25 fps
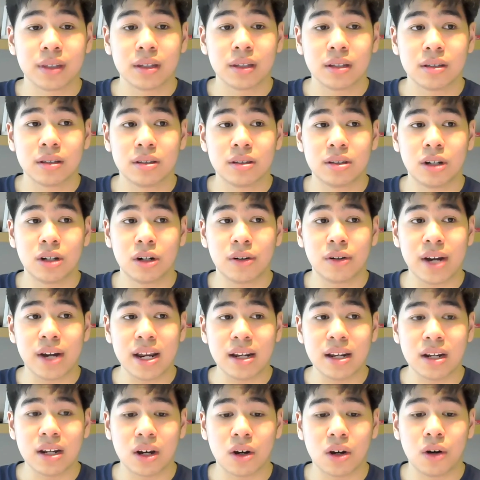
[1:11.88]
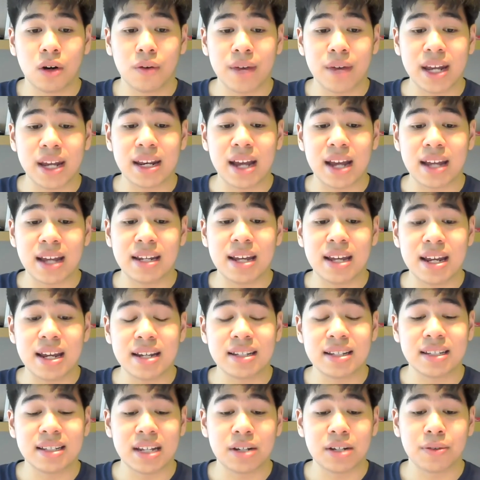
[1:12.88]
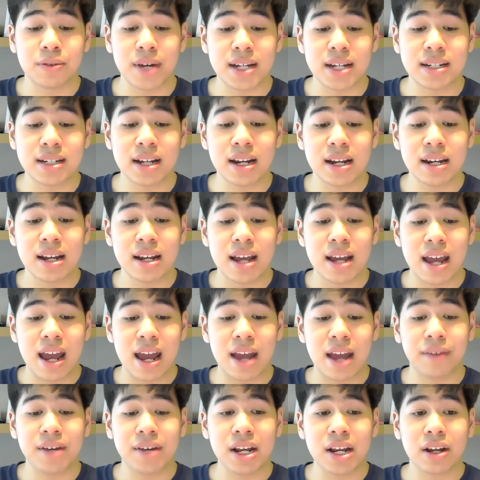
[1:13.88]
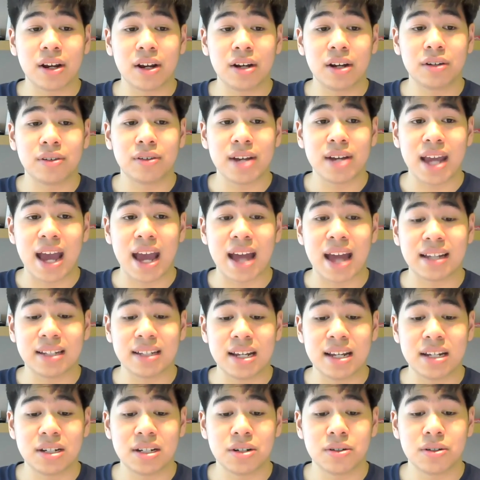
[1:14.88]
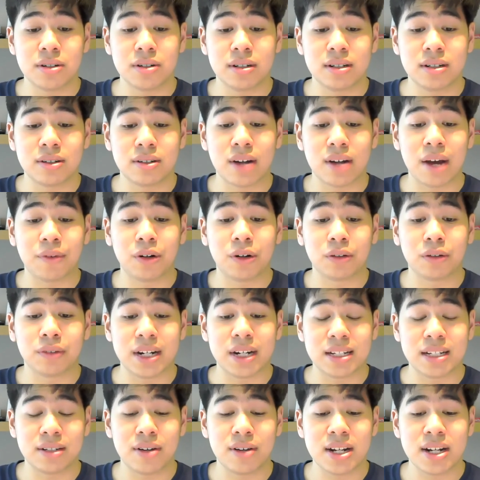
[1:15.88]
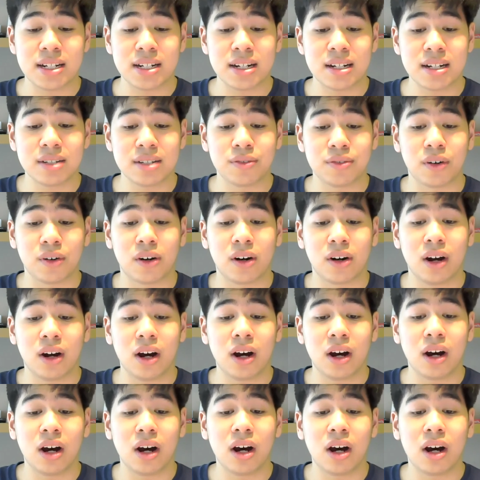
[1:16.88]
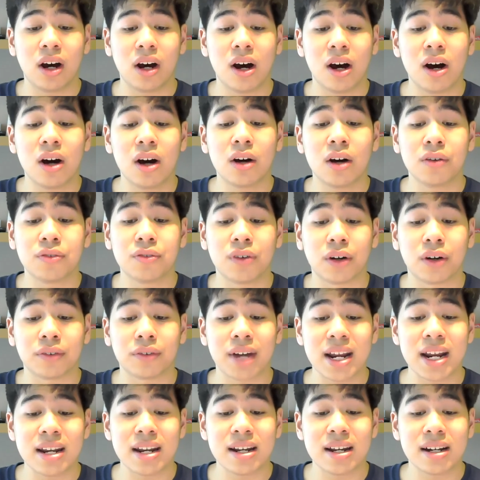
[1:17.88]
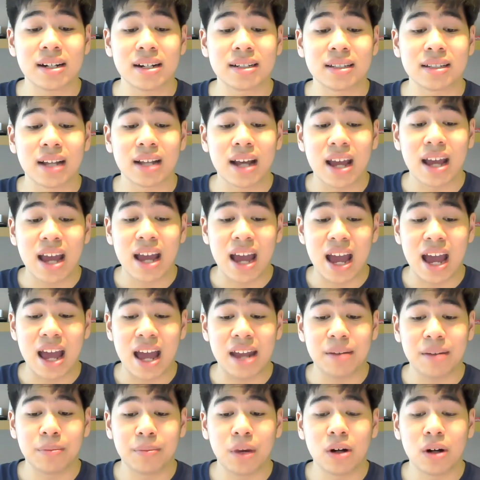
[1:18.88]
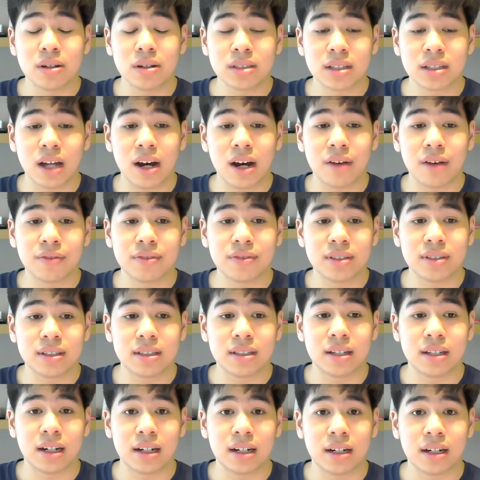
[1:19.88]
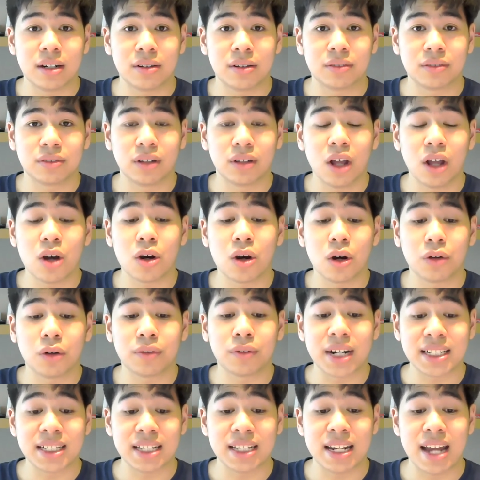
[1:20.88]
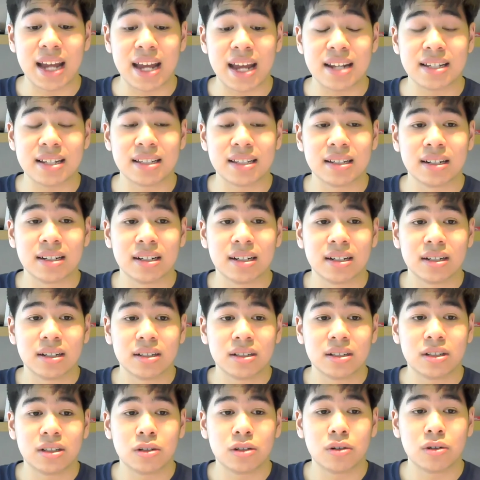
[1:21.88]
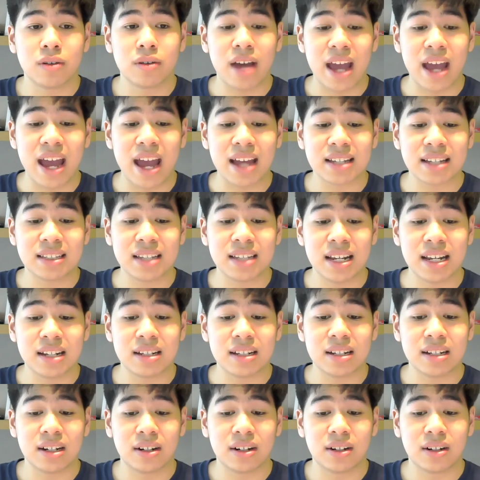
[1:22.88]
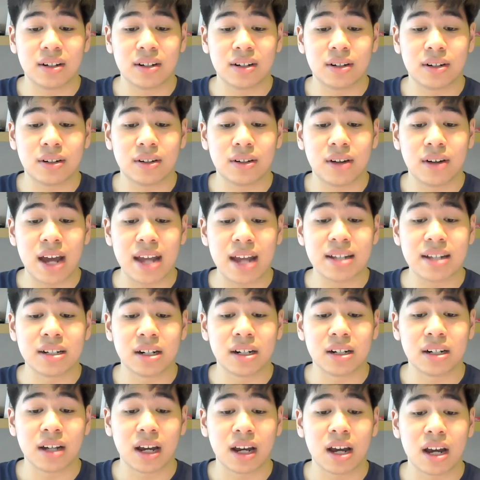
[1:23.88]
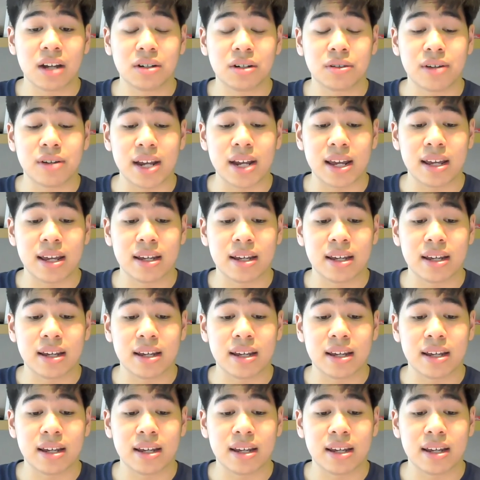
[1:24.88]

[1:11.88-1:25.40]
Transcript: During the COVID-19 situation, every country has issued travel restrictions for all foreigners and most of the local residents to exit or enter the country.